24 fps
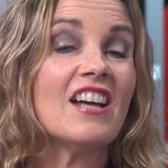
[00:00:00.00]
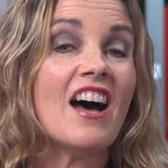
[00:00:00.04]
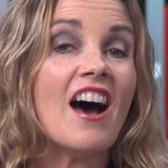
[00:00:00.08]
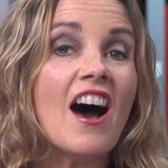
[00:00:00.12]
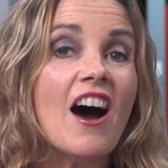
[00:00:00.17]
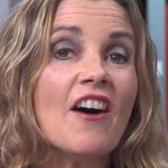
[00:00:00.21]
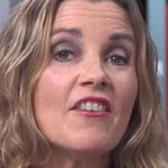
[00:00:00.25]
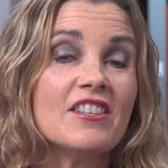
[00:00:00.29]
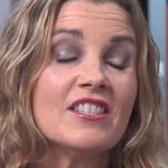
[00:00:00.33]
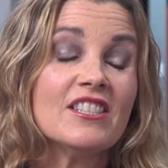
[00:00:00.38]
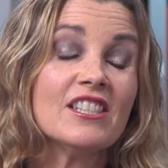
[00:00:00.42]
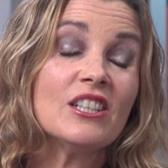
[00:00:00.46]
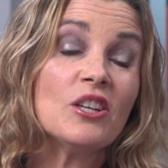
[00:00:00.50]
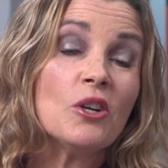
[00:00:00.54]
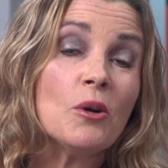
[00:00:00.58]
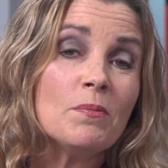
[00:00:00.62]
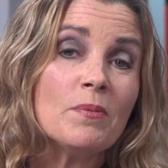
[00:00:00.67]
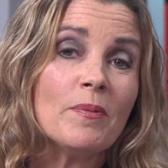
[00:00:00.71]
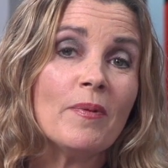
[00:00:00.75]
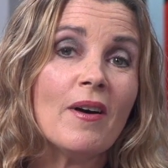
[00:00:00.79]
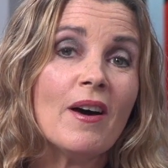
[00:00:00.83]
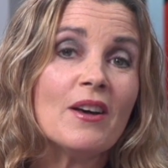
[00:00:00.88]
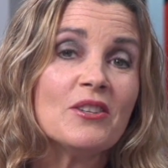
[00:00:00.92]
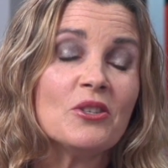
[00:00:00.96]
soft,
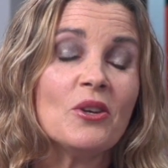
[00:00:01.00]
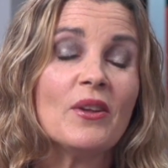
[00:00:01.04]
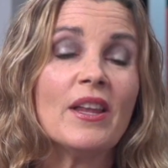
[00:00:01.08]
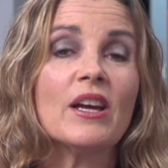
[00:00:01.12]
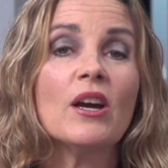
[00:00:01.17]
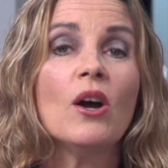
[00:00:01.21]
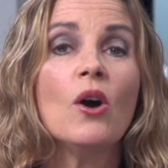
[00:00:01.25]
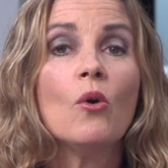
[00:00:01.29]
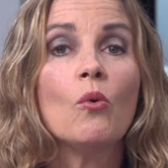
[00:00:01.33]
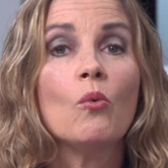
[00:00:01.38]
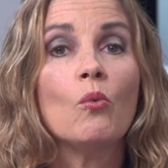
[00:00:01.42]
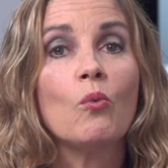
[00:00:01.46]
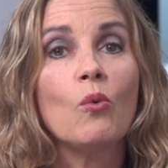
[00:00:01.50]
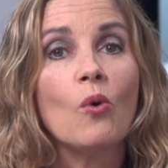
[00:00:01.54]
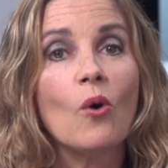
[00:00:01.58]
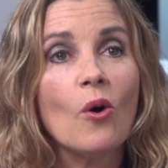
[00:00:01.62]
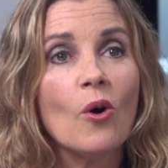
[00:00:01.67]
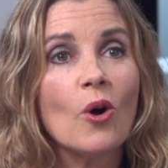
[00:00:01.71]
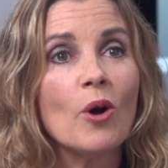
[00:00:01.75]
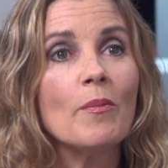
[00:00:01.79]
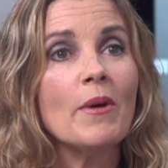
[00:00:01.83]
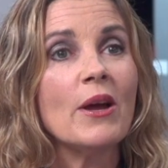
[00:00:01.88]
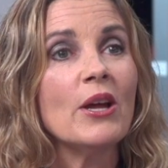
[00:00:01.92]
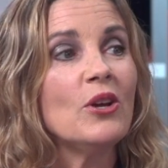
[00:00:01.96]
slurped, but also like
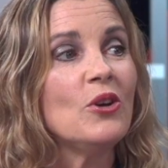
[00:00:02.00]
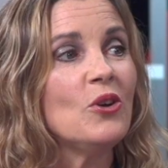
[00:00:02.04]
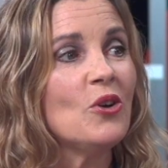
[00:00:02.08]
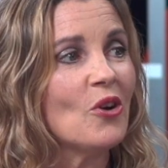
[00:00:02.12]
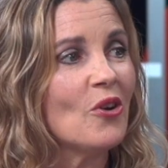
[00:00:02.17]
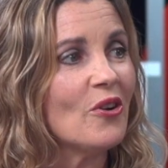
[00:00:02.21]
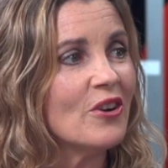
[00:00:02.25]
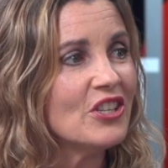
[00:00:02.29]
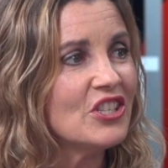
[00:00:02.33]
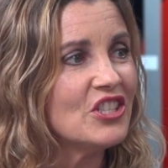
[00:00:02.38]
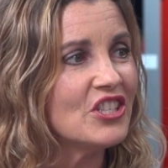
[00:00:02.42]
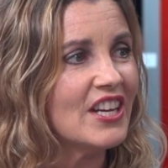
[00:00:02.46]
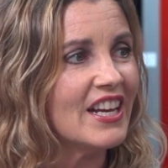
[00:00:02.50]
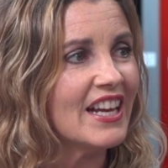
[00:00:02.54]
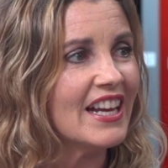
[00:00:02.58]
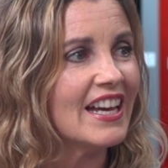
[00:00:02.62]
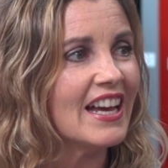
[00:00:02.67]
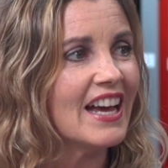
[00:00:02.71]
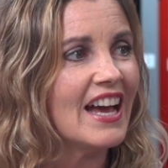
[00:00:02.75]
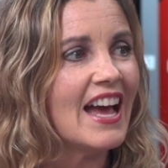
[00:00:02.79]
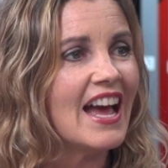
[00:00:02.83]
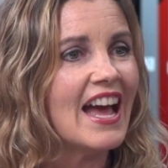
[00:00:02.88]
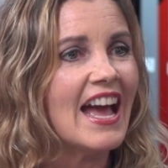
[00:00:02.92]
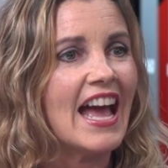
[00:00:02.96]
warm and
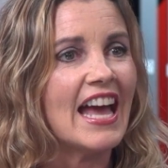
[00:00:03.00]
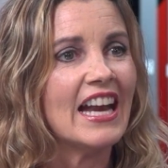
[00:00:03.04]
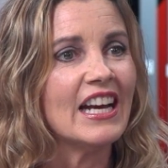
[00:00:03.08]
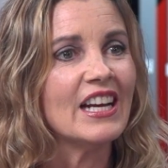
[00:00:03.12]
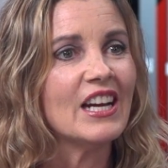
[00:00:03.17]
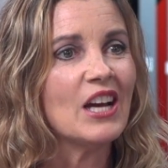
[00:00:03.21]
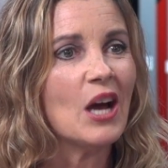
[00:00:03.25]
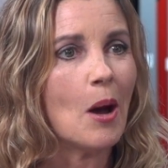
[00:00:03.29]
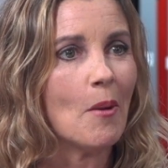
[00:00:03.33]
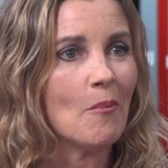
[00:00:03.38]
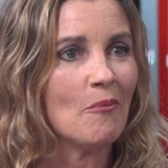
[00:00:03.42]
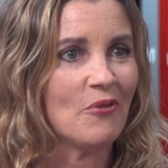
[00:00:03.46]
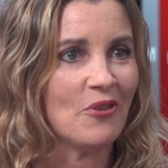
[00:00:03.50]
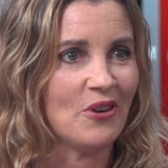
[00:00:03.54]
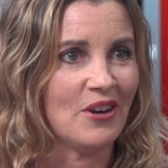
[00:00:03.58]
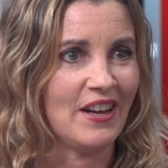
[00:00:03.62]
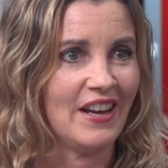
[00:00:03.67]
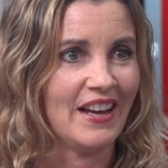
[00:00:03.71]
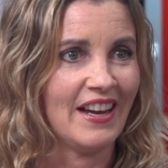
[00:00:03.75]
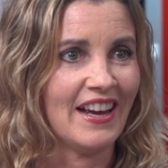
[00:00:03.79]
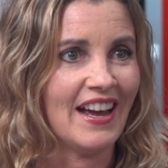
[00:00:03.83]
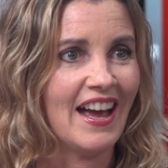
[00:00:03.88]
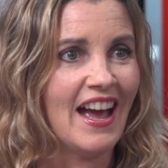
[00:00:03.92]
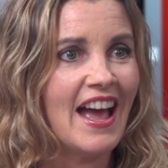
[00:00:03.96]
nourishing and
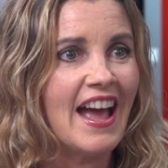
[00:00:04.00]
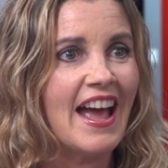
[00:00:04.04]
comforting.